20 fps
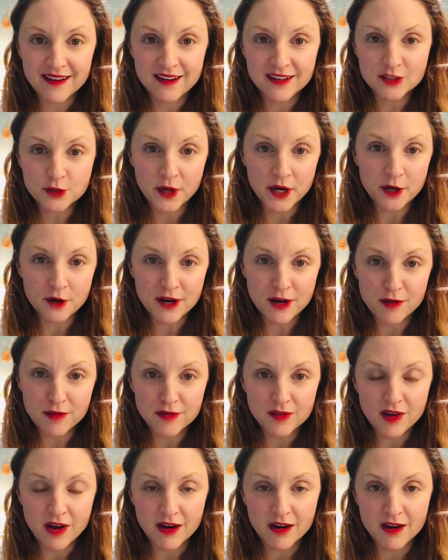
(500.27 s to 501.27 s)

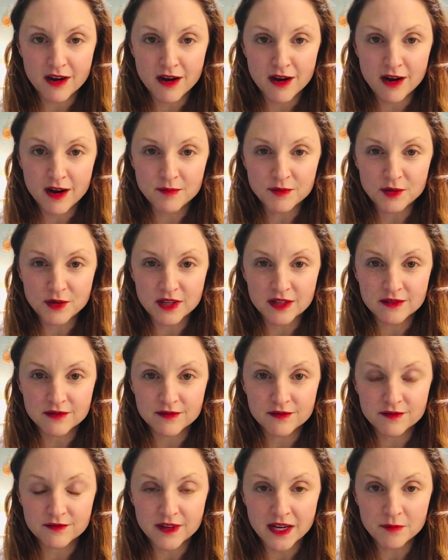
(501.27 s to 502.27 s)
greaterhealth.com. You can
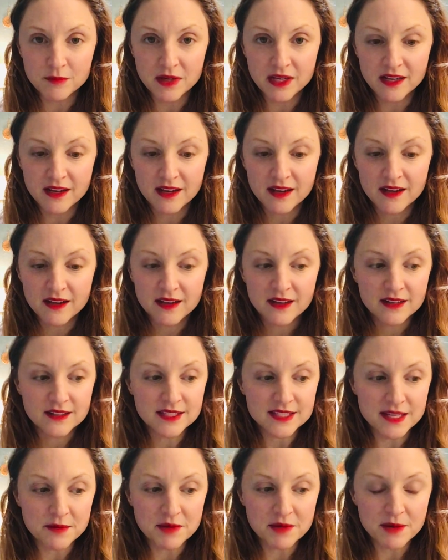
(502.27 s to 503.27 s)
find me,
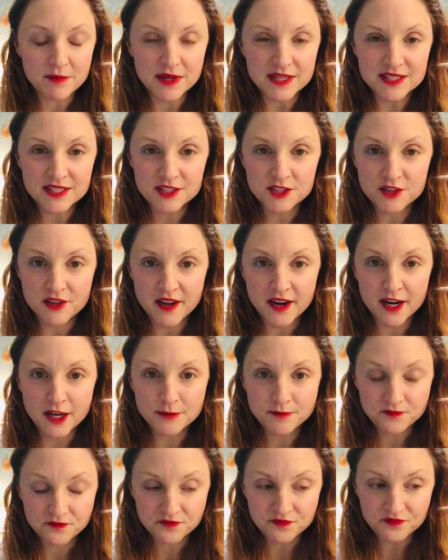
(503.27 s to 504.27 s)
to send me a message
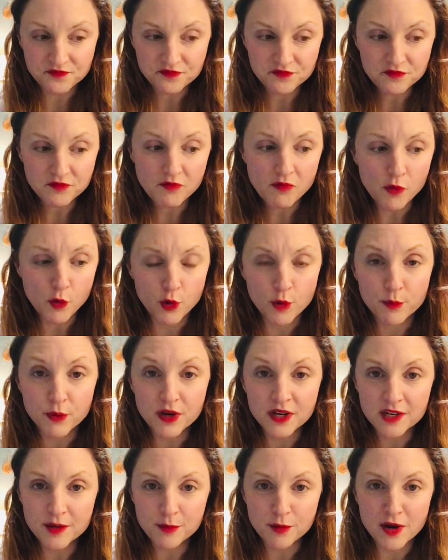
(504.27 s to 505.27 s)
there, or
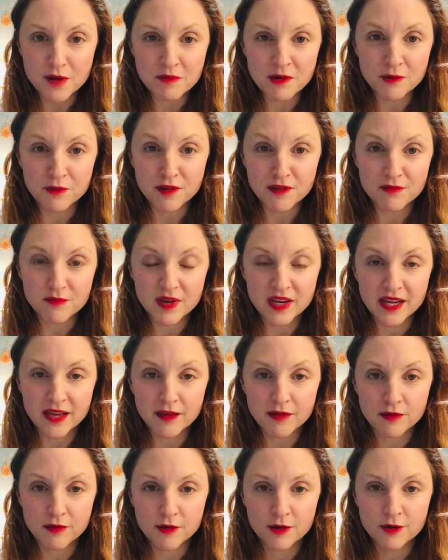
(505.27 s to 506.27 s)
book an appointment with
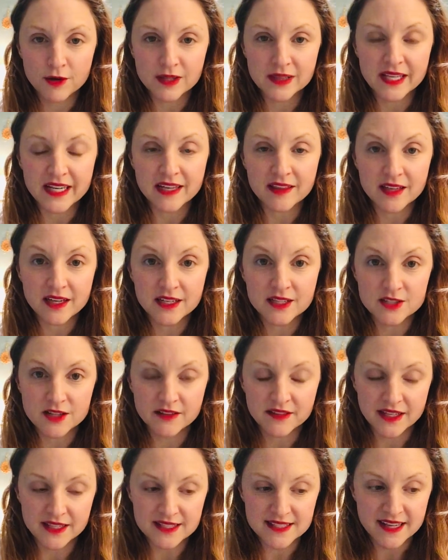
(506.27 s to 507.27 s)
me through a link that is on
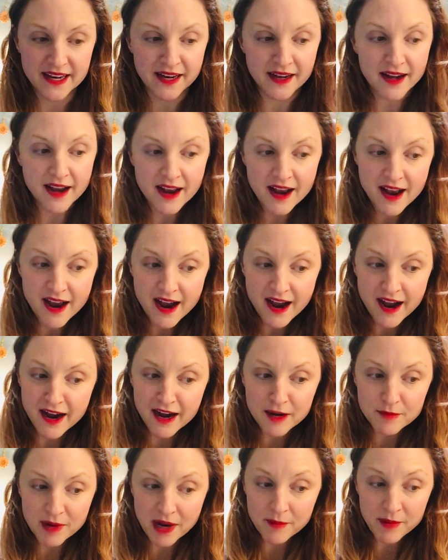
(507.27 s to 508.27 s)
that site.
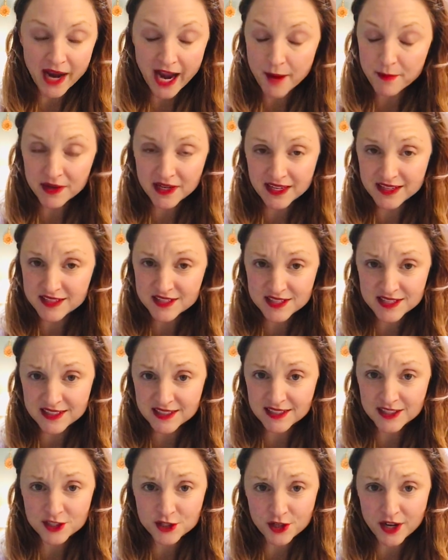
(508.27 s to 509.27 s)
I'm happy
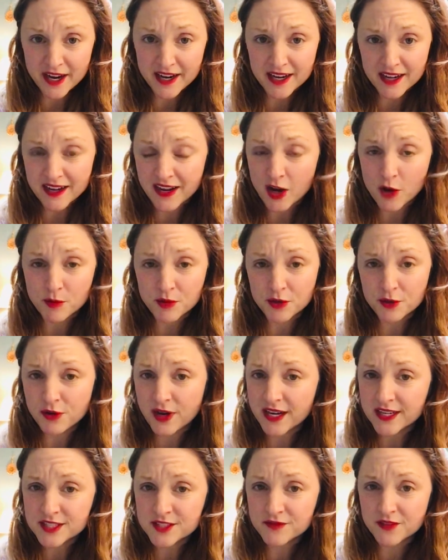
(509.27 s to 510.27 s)
to try and help you
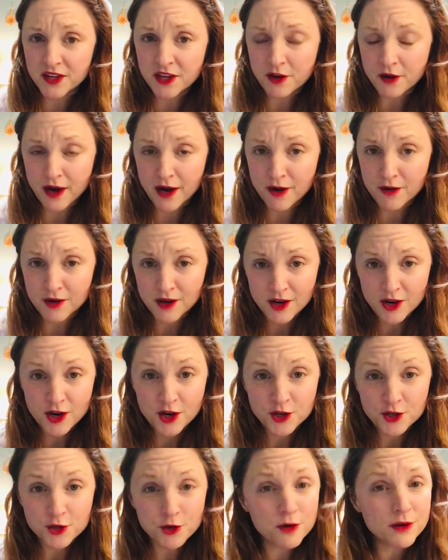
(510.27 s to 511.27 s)
guys figure out
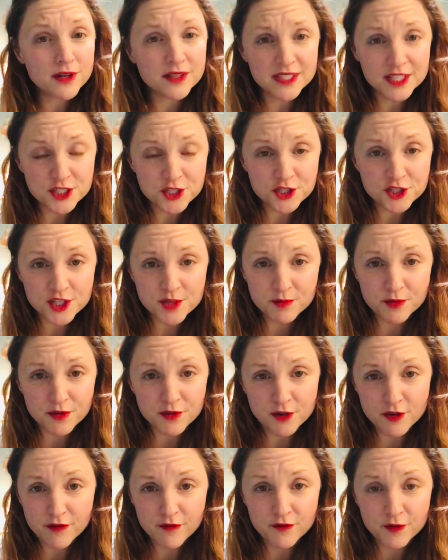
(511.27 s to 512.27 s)
your relationship with
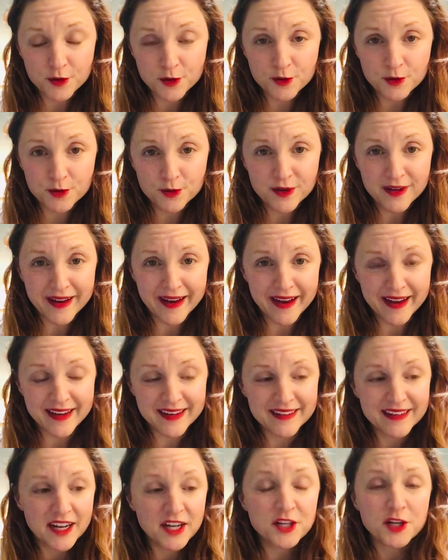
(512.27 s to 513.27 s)
your food
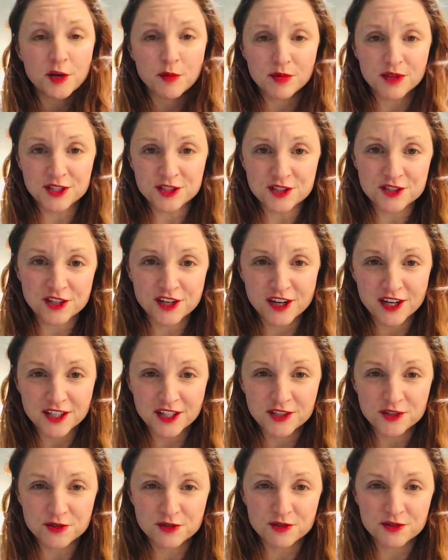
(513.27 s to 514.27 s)
and getting your blood sugar in
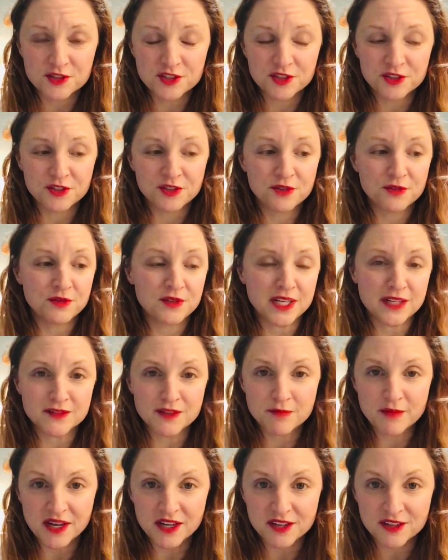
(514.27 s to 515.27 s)
control too. Never
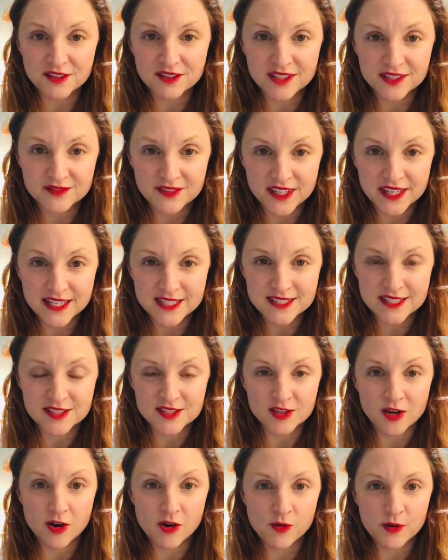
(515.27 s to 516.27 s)
medical advice. It's
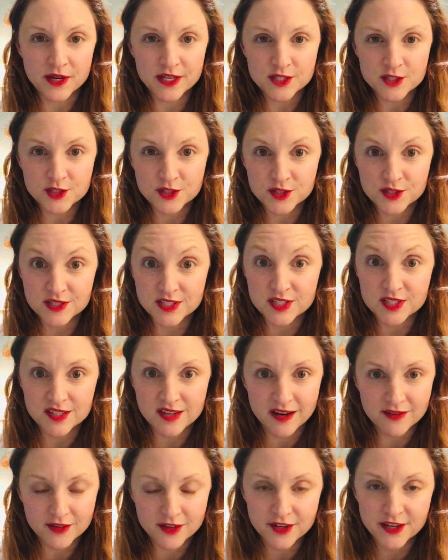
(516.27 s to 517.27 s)
always just
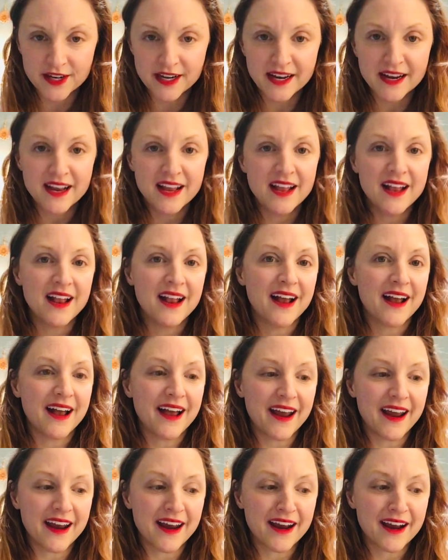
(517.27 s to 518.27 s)
discovery
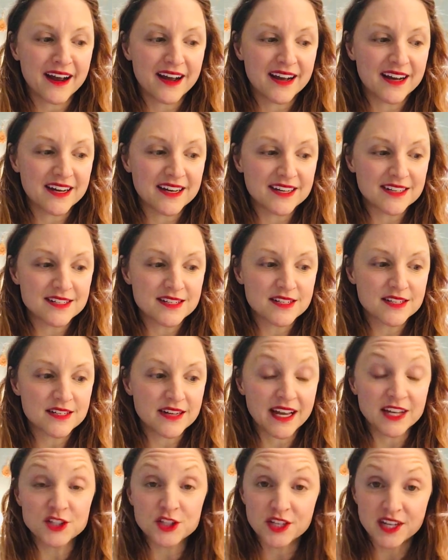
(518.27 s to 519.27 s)
and
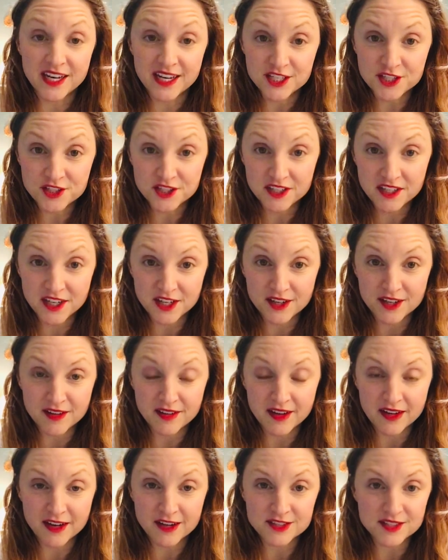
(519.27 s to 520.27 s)
education here and
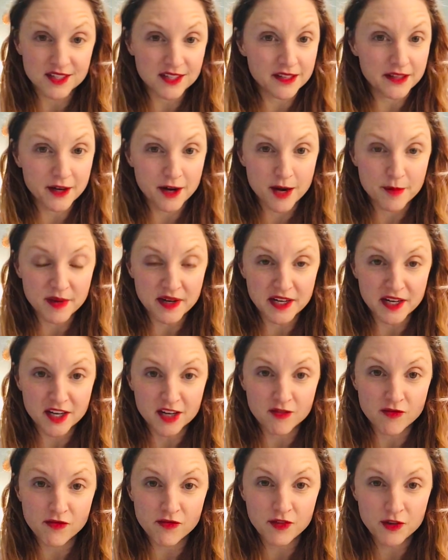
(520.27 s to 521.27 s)
there to clear up any
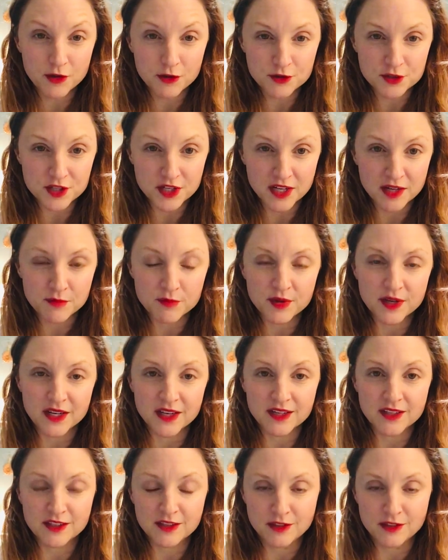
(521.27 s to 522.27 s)
confusion. But